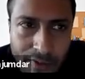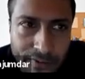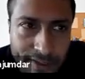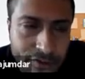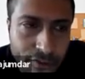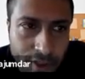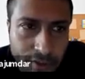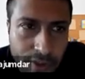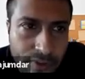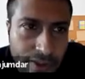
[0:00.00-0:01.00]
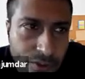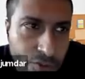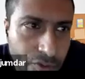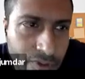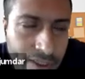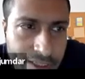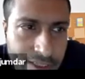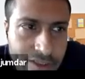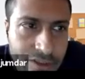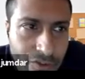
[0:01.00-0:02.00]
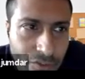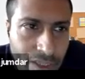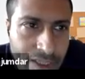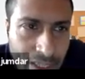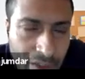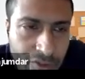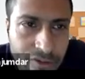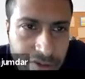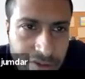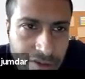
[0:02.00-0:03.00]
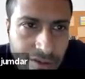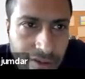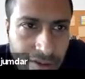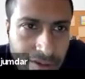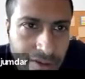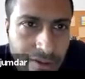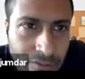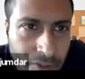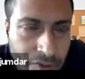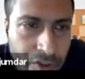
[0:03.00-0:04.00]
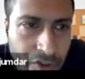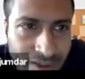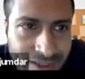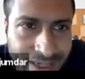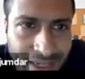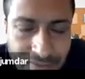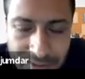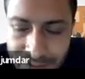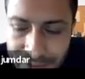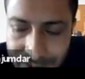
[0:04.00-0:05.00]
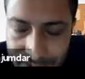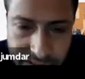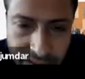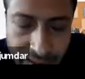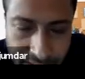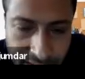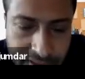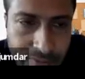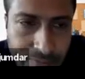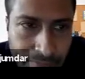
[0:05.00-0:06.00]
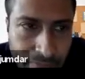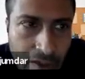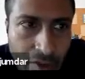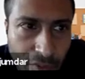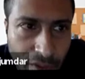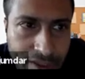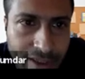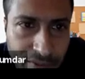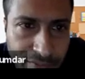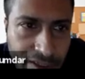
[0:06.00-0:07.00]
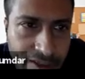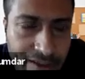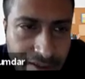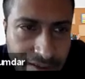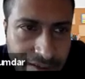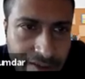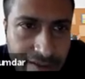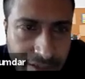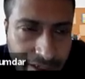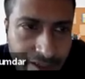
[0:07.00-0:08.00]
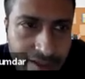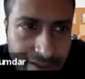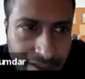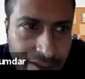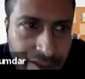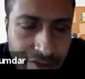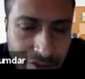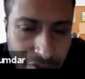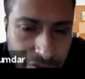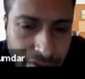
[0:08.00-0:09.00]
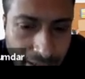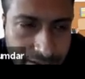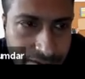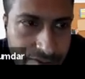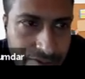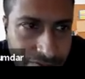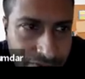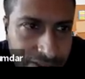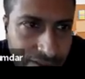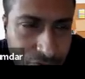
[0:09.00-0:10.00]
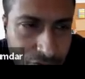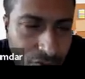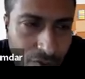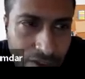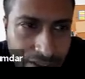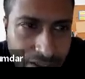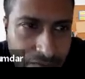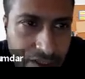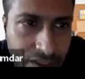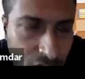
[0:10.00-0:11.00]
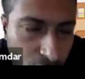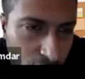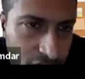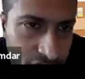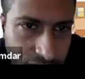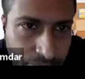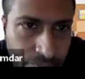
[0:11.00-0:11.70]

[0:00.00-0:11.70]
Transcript: first what we will do is we'll count what we call the heavy hitter triangles. What are heavy hitter triangles? To know that, we first have to know what are heavy hitter nodes.